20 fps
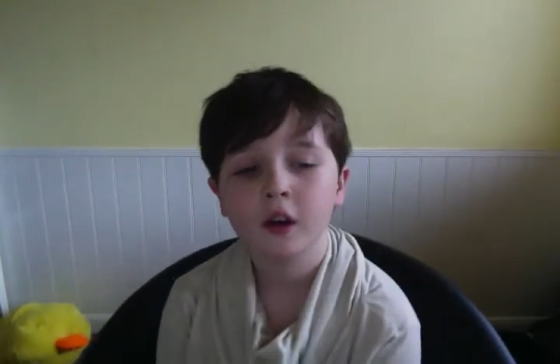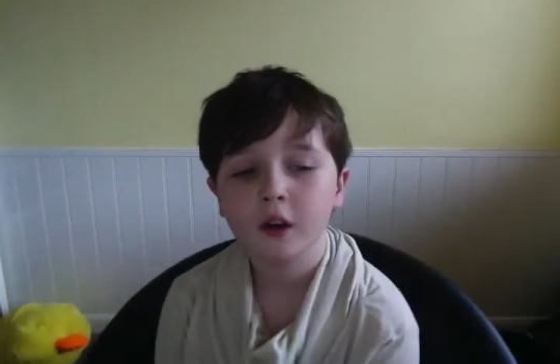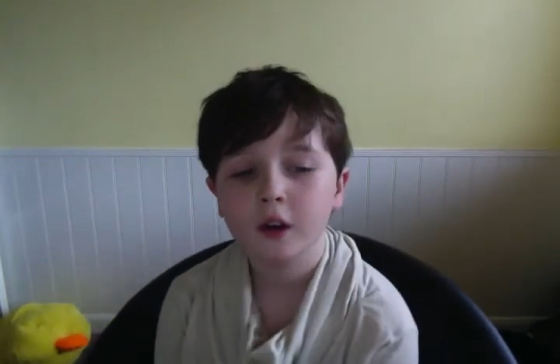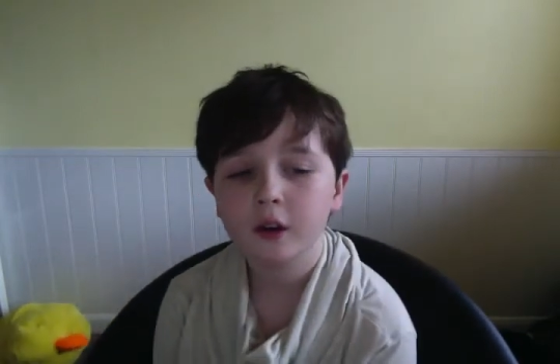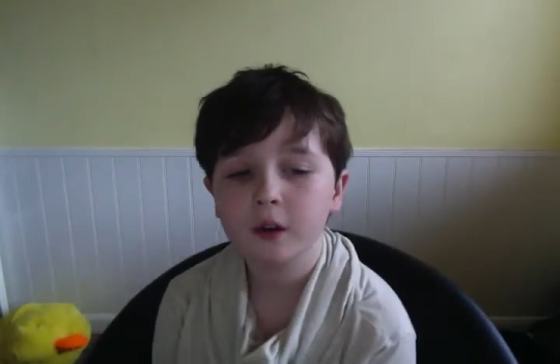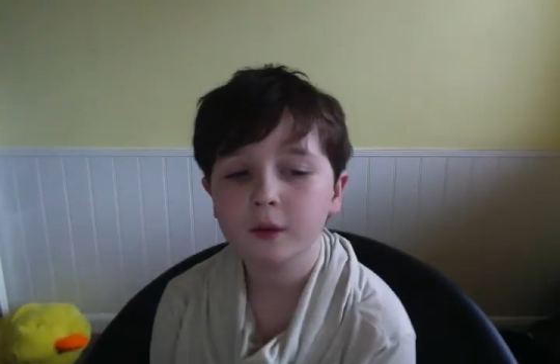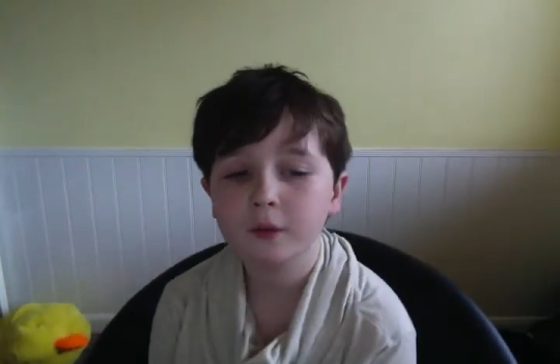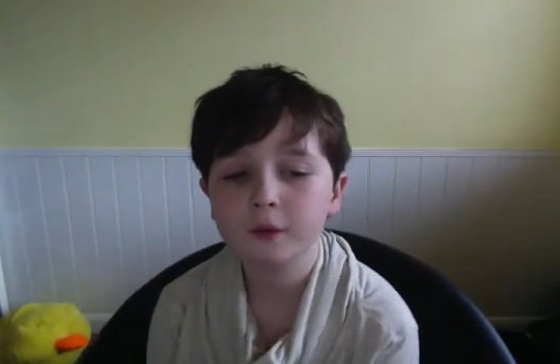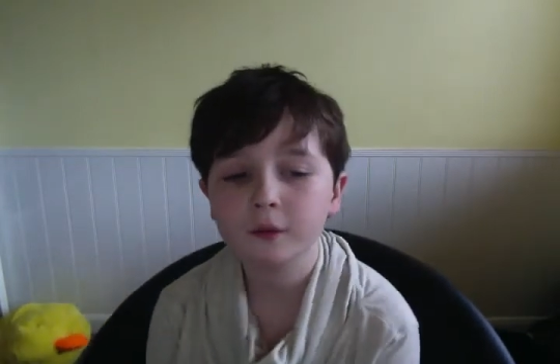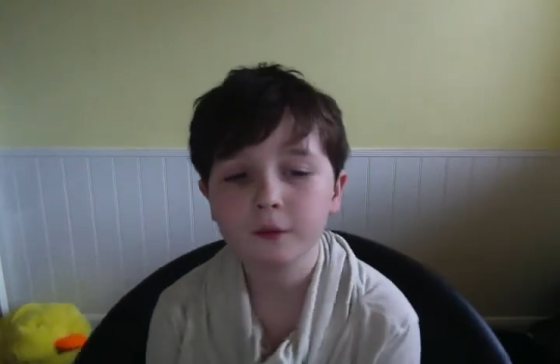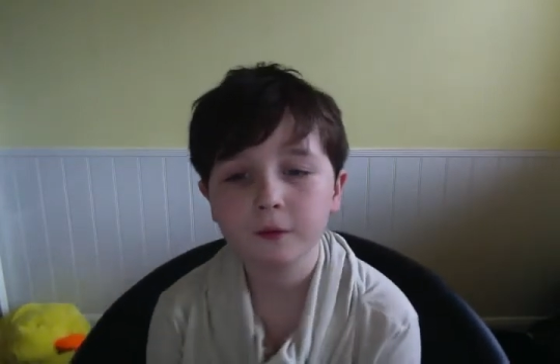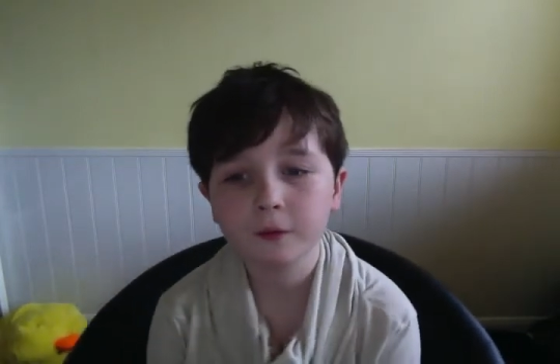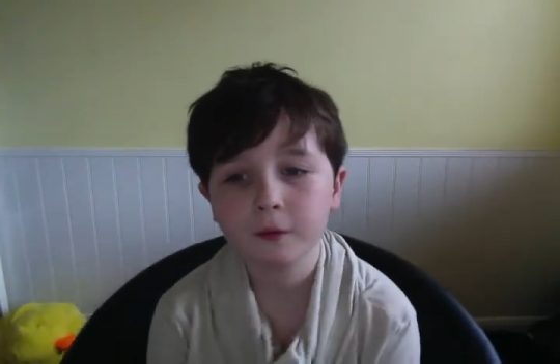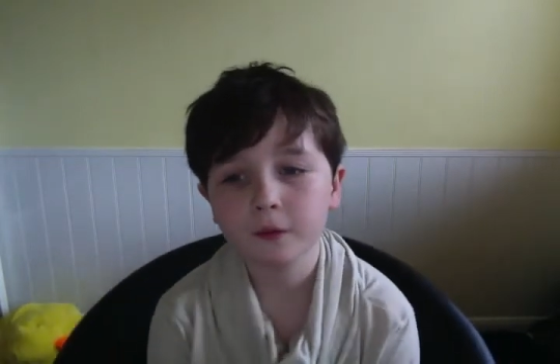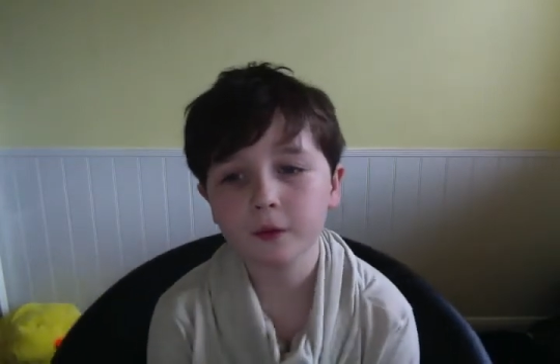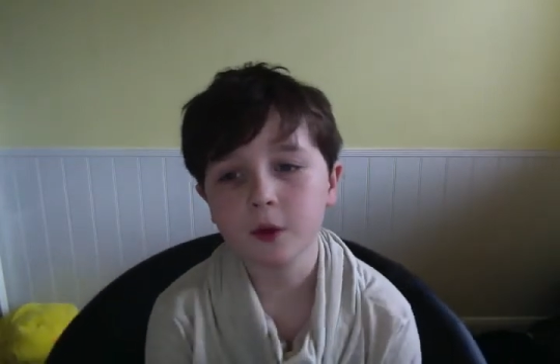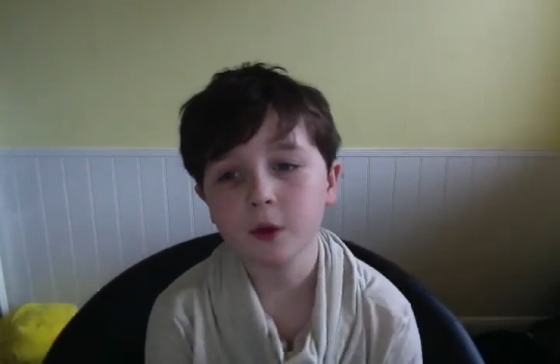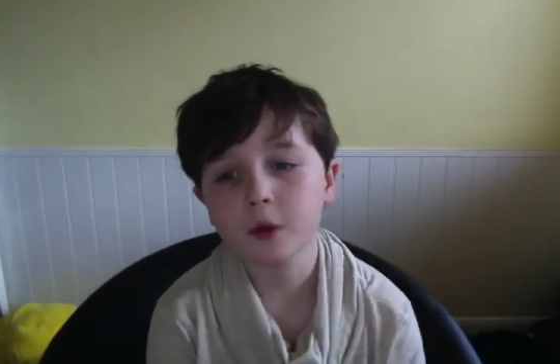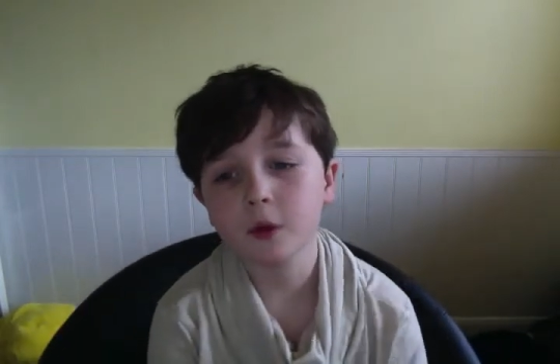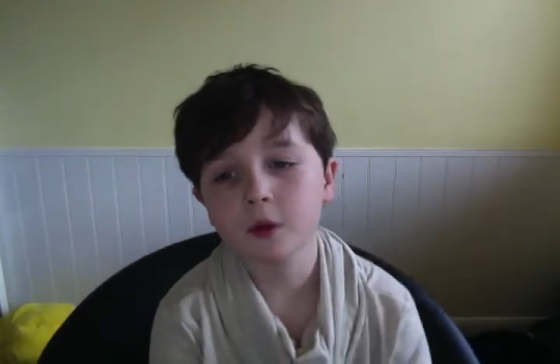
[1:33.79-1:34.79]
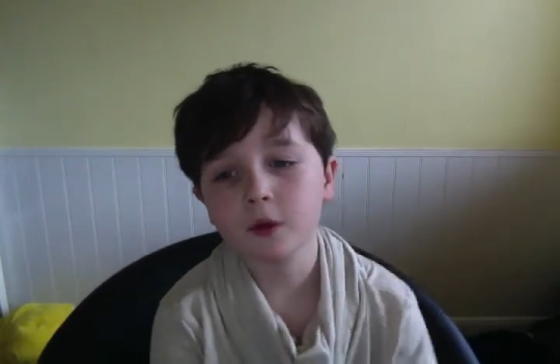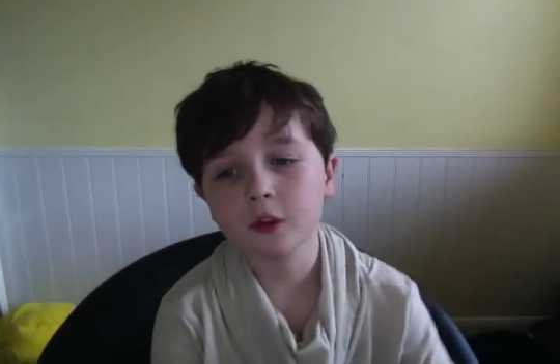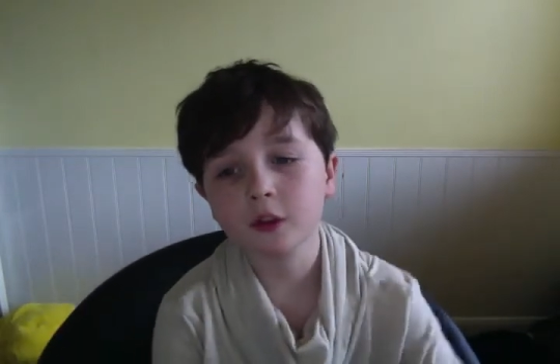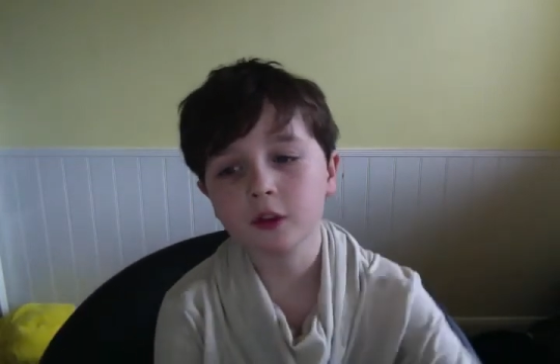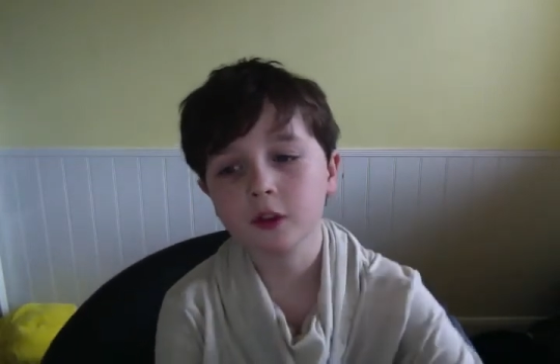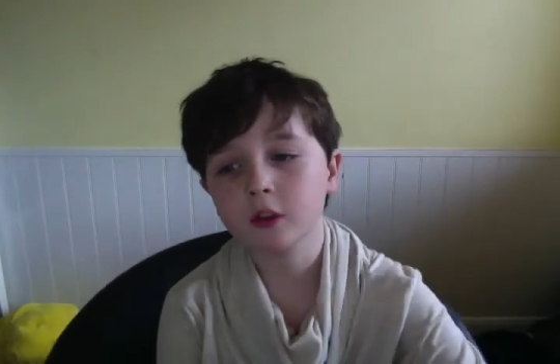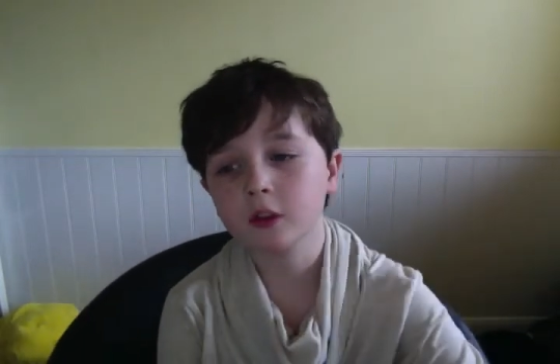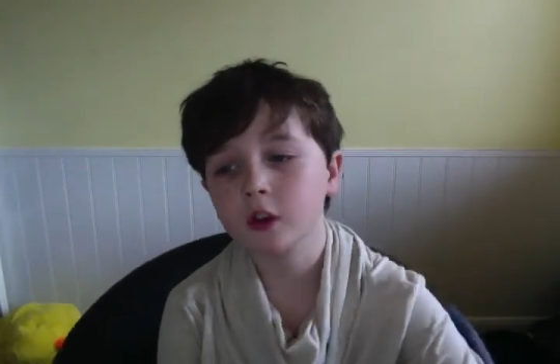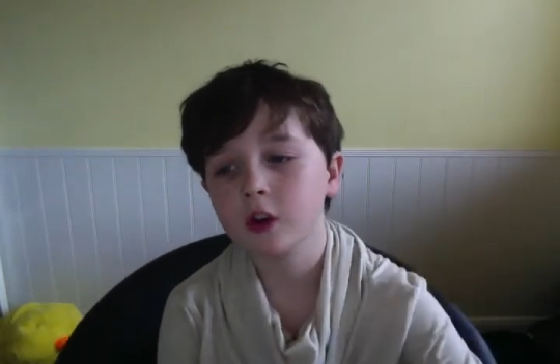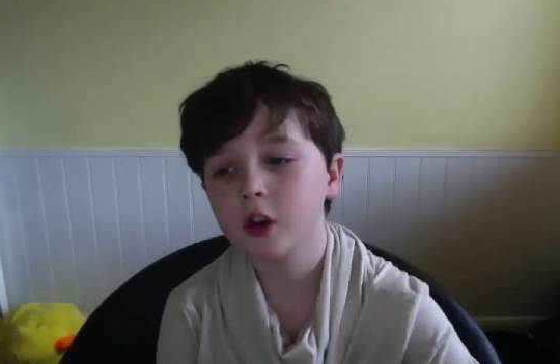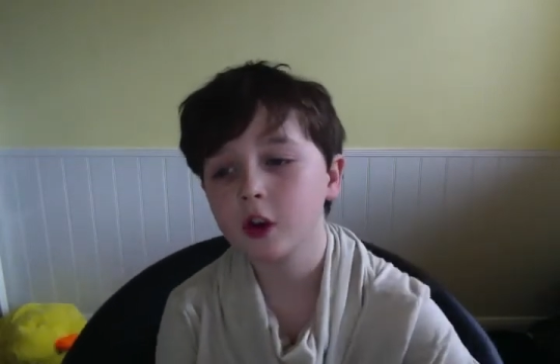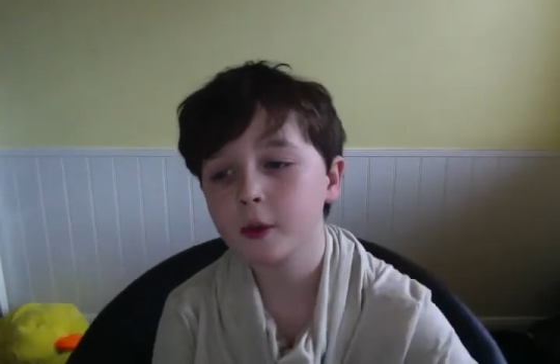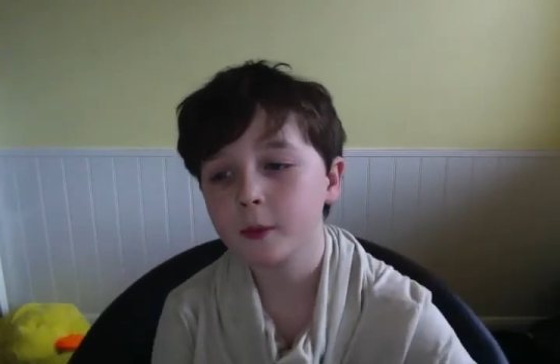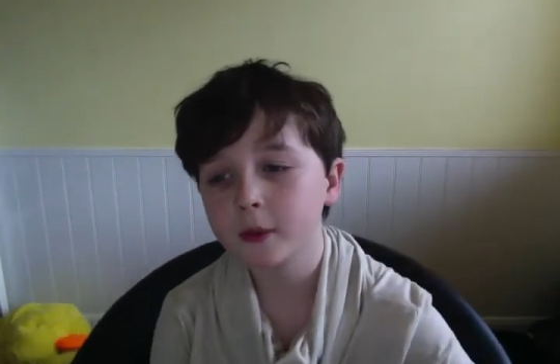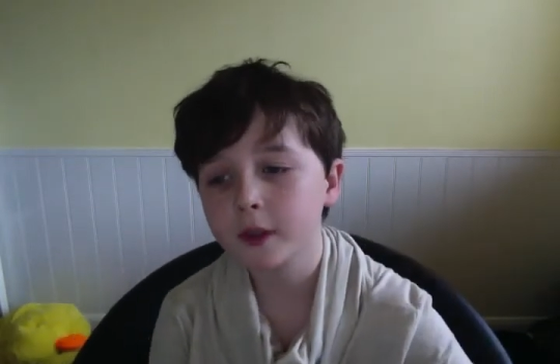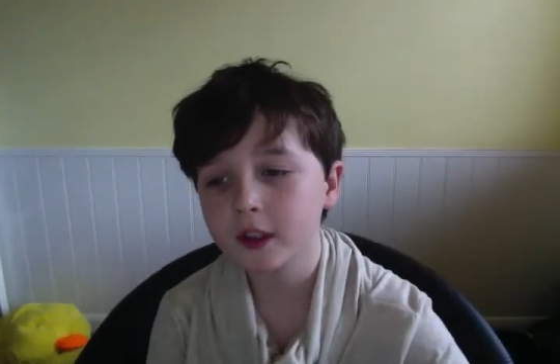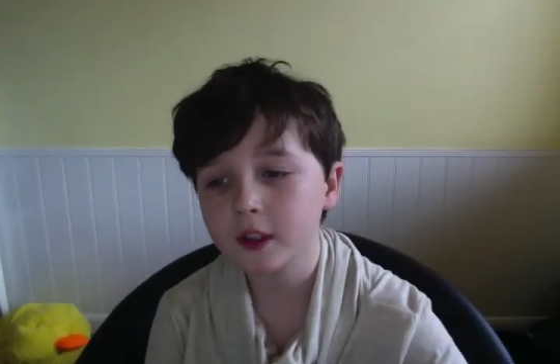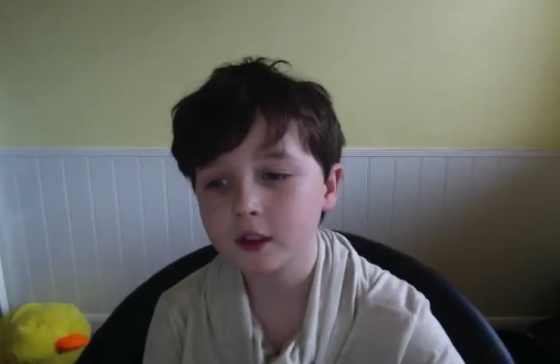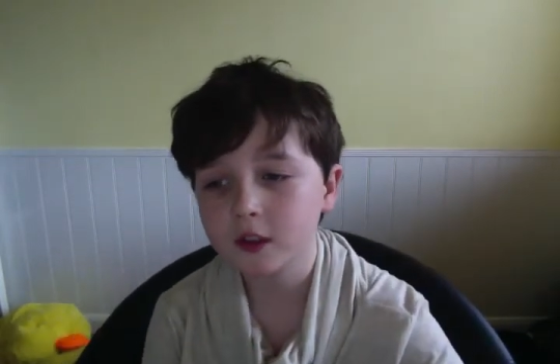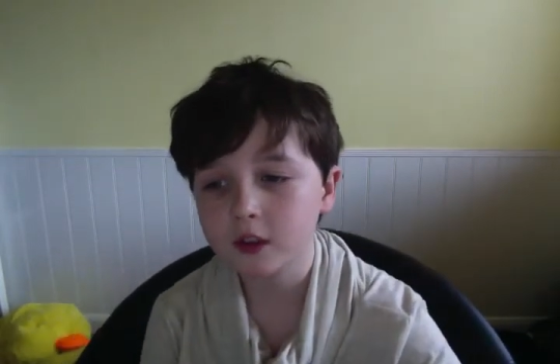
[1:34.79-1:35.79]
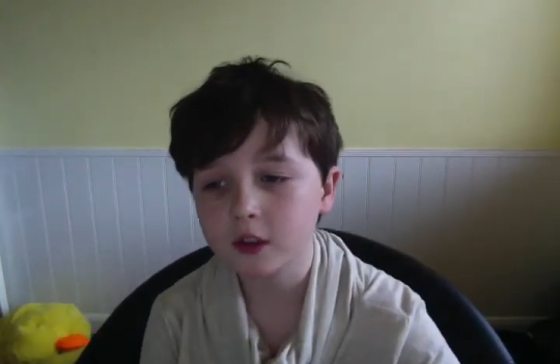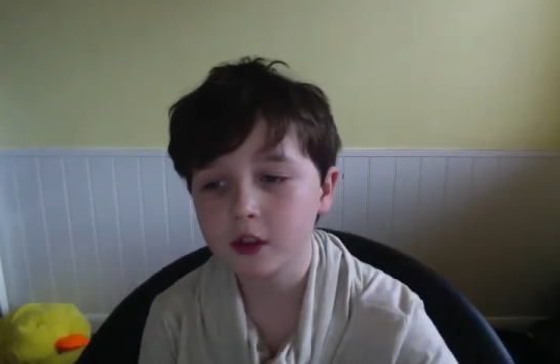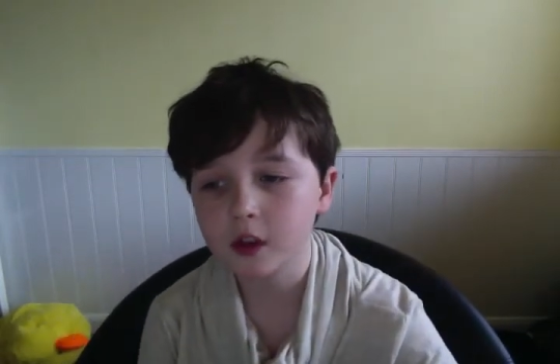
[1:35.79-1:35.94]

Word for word: confused and all mixed